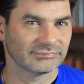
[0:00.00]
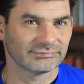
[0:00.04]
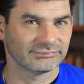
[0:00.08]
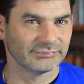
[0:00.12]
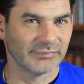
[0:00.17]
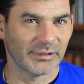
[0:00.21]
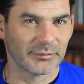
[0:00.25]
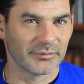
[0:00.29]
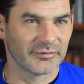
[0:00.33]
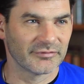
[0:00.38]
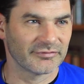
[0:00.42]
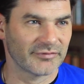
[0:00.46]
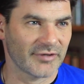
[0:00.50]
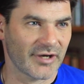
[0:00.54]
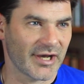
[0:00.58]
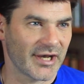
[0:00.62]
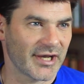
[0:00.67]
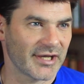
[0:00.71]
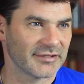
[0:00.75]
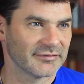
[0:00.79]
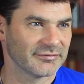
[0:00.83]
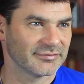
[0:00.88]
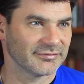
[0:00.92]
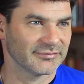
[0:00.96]
maybe
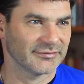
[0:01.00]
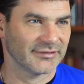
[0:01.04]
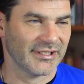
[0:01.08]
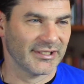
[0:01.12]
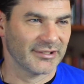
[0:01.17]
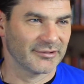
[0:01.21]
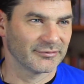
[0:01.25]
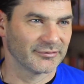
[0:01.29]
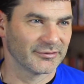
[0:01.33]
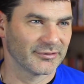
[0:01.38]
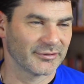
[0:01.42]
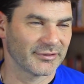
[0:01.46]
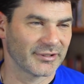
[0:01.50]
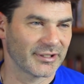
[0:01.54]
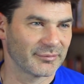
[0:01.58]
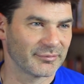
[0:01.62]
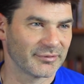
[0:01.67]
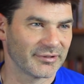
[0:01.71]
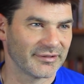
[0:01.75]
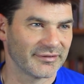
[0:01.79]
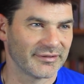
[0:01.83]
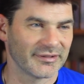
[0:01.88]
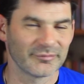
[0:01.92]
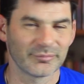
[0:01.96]
5. I don't know how
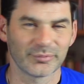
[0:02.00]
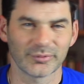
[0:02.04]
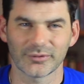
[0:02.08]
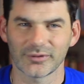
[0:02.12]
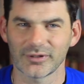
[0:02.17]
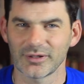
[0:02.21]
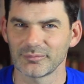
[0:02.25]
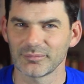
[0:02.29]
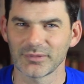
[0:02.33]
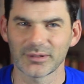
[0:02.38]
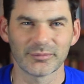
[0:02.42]
many they put on,